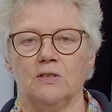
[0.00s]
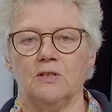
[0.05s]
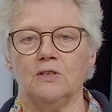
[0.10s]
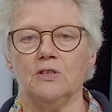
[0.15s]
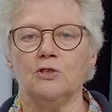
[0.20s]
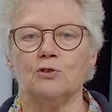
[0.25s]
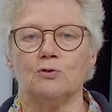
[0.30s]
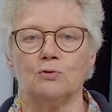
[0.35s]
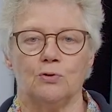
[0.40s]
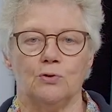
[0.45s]

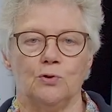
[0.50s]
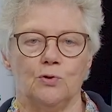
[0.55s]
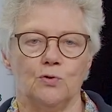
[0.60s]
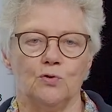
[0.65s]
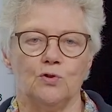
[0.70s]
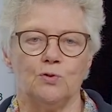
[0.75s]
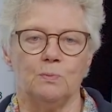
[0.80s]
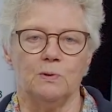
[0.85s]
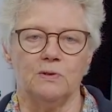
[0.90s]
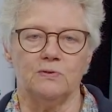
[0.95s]

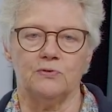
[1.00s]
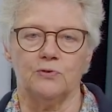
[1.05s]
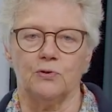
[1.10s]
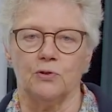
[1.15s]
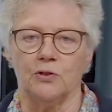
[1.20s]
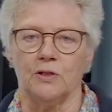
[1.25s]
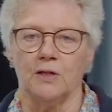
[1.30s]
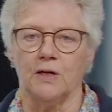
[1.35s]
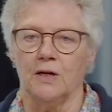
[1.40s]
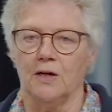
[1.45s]
introduced
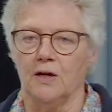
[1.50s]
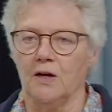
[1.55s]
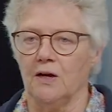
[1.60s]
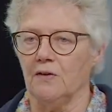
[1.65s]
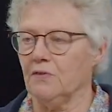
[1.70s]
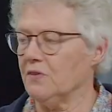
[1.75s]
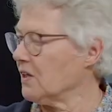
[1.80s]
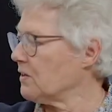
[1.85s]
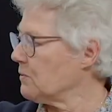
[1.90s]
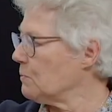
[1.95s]
before,
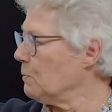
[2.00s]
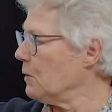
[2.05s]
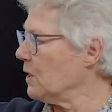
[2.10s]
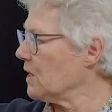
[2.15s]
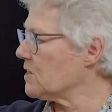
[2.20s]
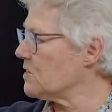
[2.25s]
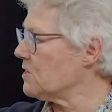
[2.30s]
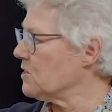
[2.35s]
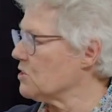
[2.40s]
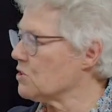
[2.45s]
and that
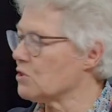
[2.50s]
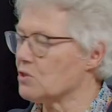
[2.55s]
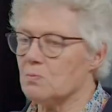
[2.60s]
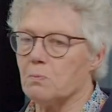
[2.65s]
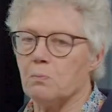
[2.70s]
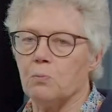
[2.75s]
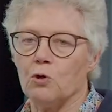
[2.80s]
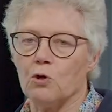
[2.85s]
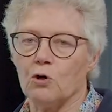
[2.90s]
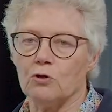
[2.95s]
makes this
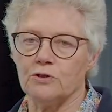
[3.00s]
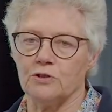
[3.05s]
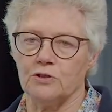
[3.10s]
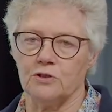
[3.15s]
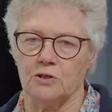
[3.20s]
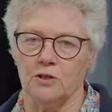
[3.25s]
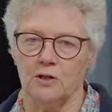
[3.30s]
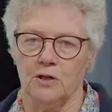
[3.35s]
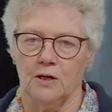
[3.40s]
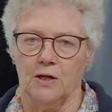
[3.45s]

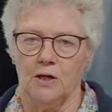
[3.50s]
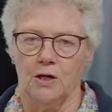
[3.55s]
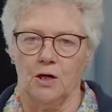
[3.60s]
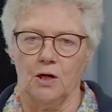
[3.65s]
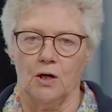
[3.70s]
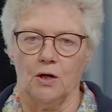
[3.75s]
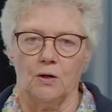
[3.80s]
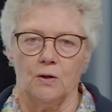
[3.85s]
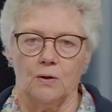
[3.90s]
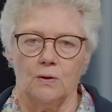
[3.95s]
plot
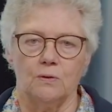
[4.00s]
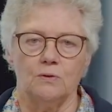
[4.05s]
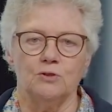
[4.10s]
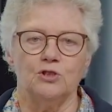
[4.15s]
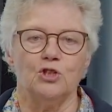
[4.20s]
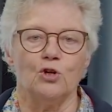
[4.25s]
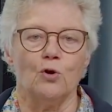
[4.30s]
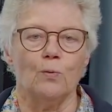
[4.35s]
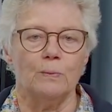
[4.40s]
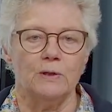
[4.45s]

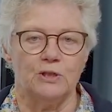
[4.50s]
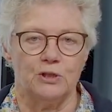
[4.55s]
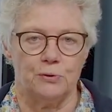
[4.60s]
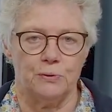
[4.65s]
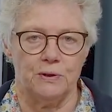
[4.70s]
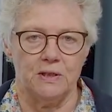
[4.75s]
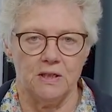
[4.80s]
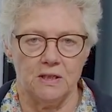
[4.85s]
geometry